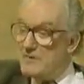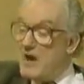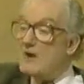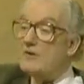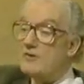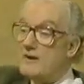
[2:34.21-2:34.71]

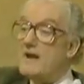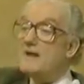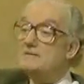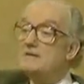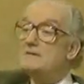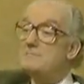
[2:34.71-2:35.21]
but are
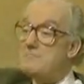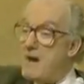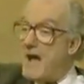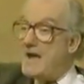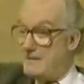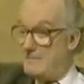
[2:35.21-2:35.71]
created
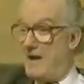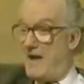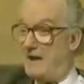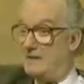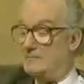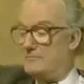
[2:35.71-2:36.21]
by
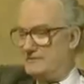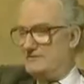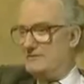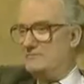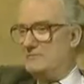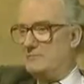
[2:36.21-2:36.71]
man,
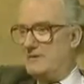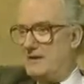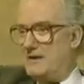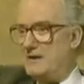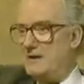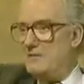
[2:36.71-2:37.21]

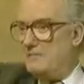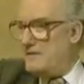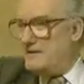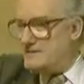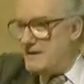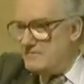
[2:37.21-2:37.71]
presumably
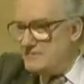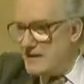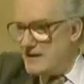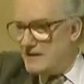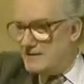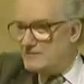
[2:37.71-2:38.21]
for his own
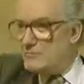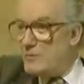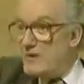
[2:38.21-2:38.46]
needs.